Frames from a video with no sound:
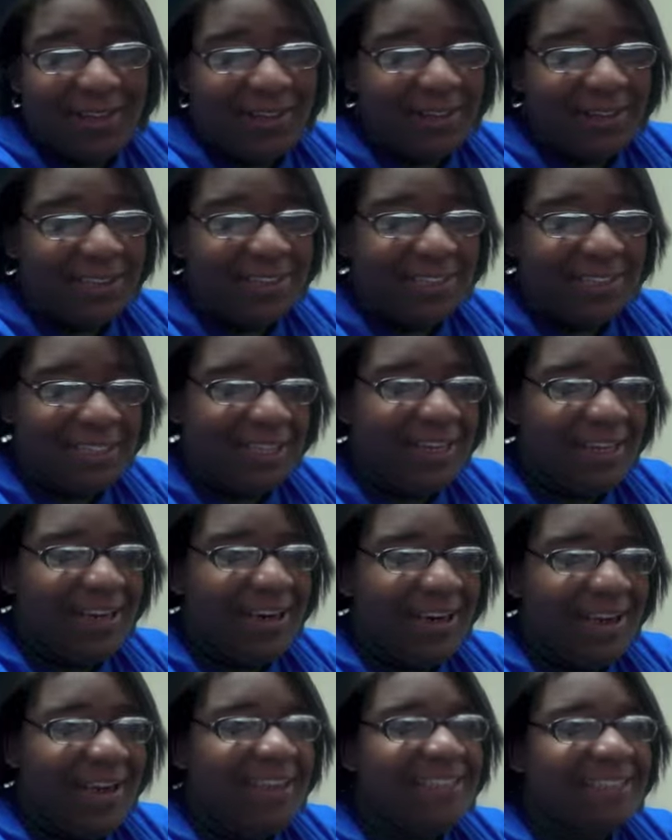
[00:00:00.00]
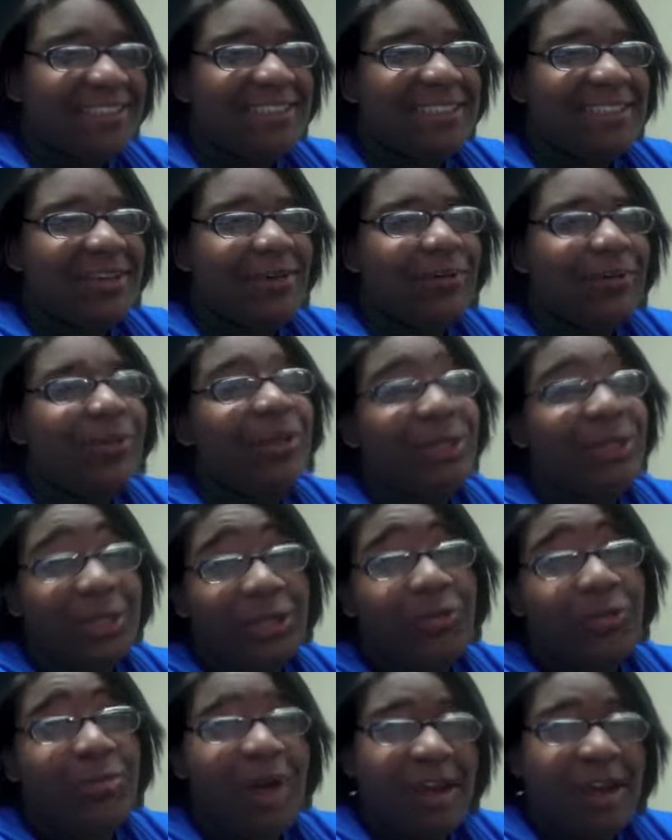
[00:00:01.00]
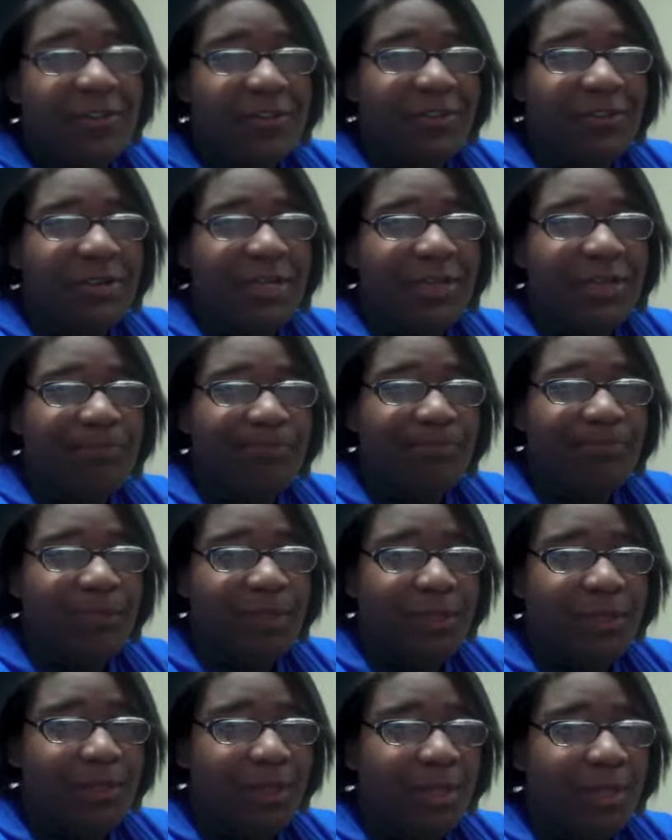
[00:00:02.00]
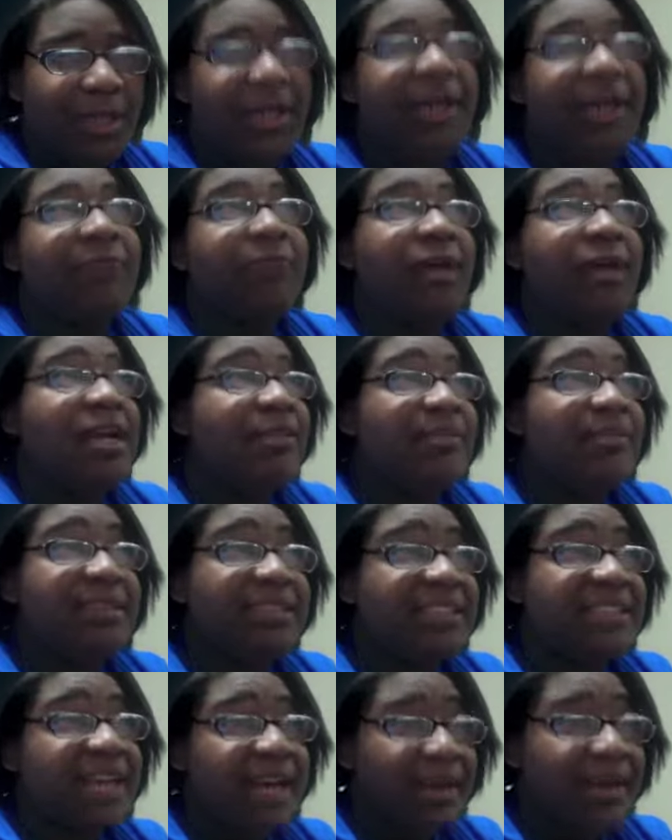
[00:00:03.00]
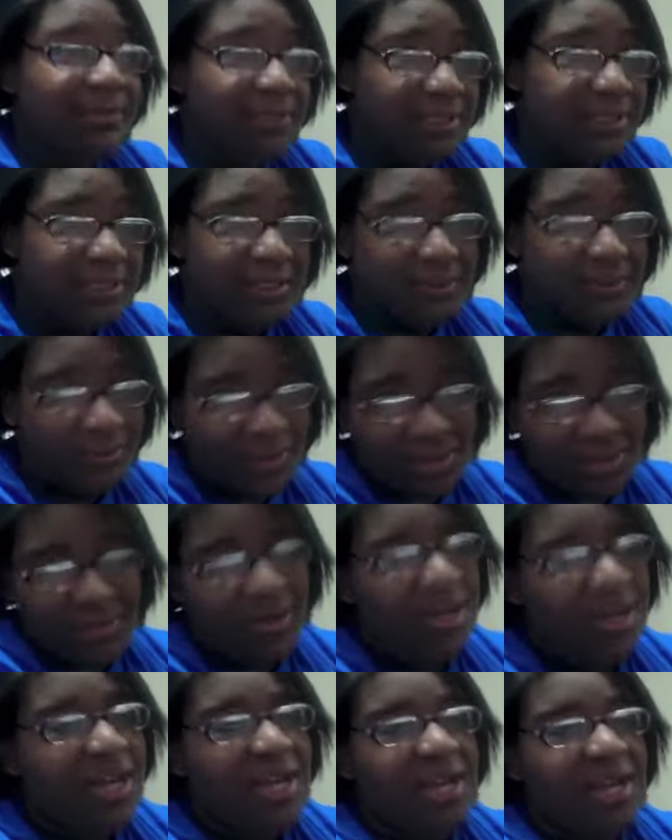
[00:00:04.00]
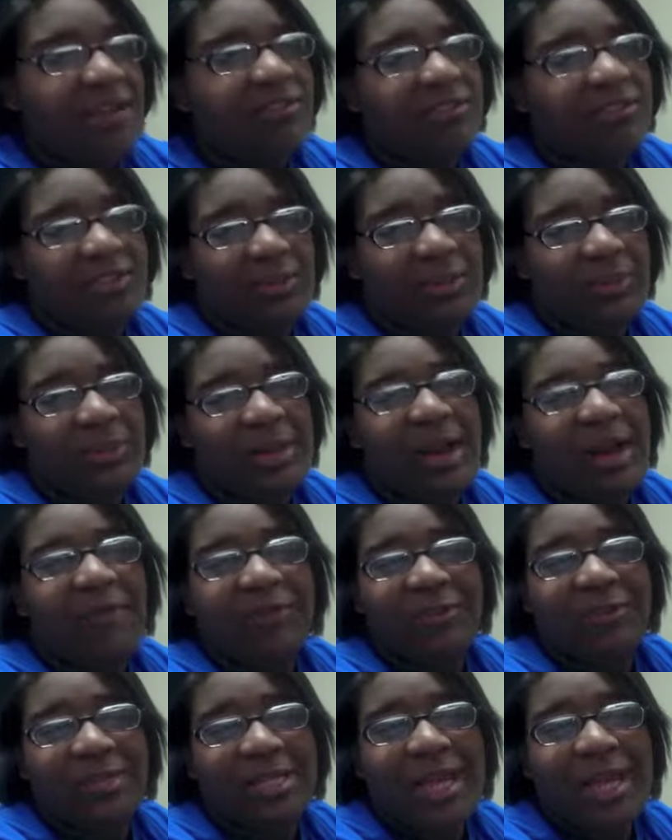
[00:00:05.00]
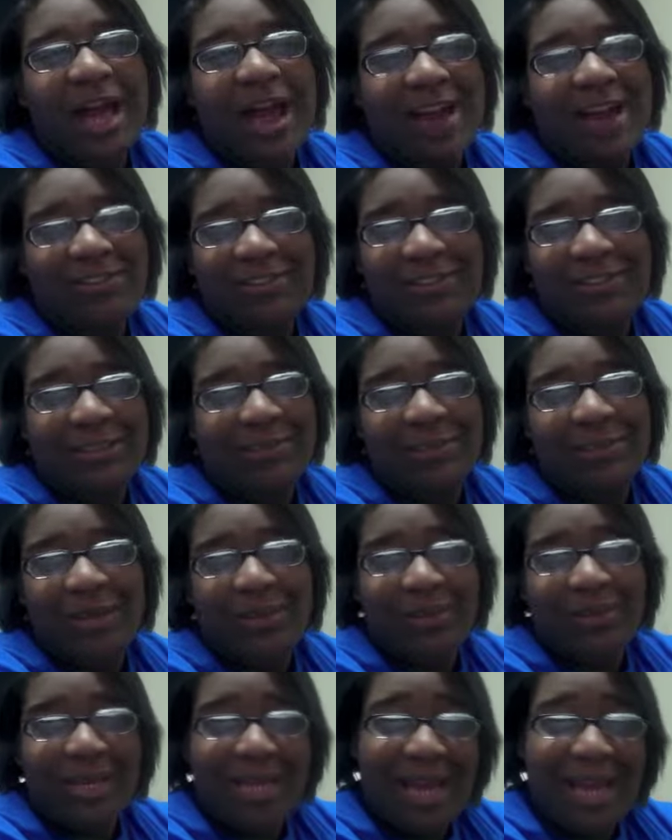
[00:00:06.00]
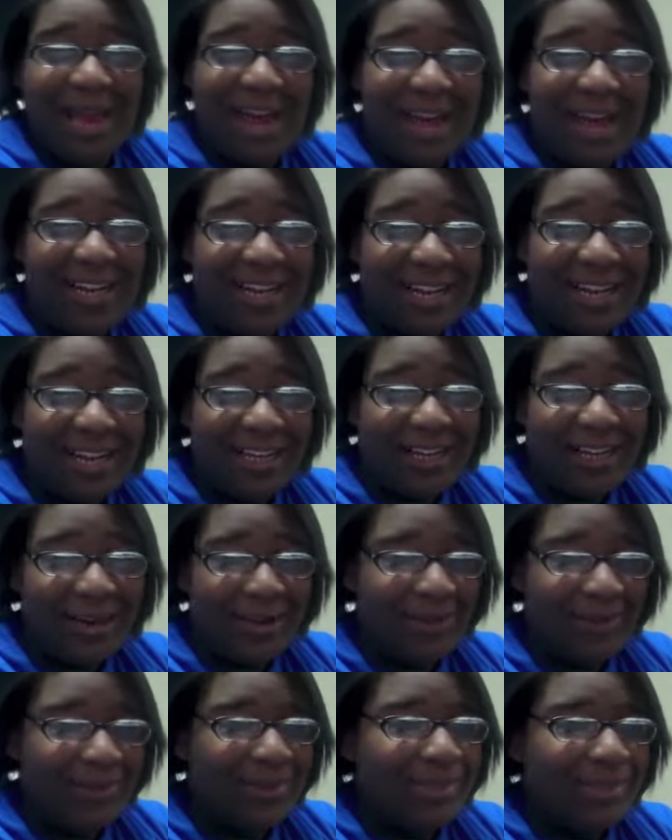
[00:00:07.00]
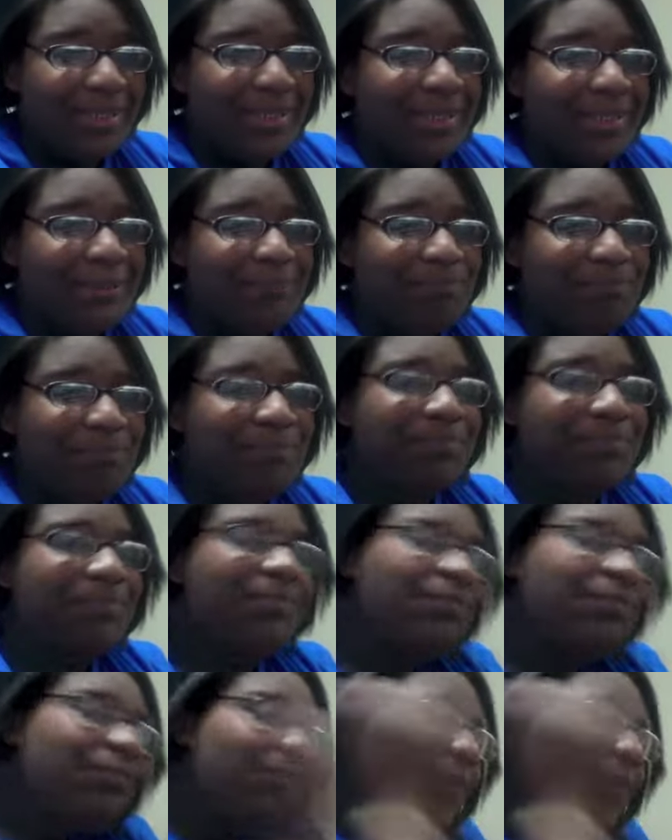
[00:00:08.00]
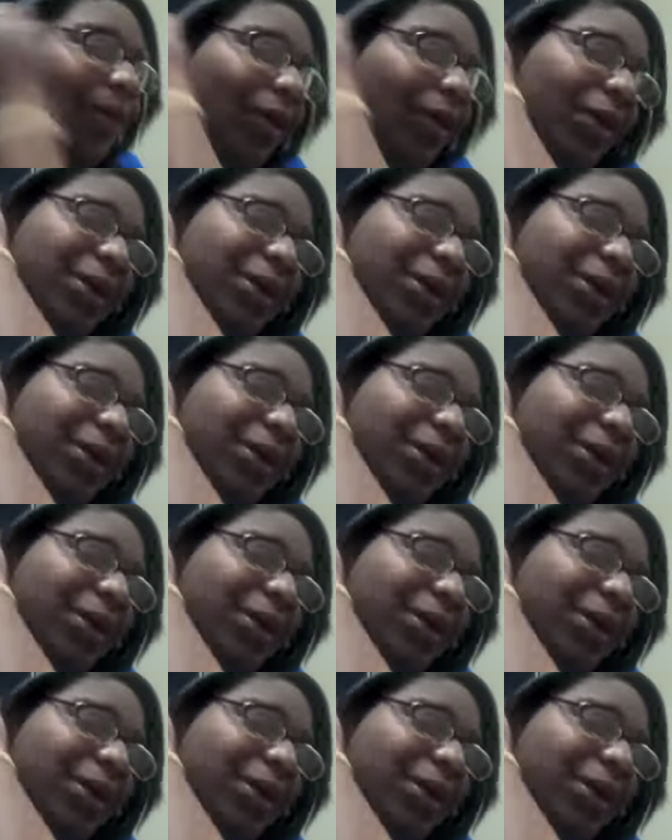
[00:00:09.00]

Sit and ask, "Well, are you my friend?" At, at randomest times, you know, we it was normally after a laugh or something we had had, and I'd go, are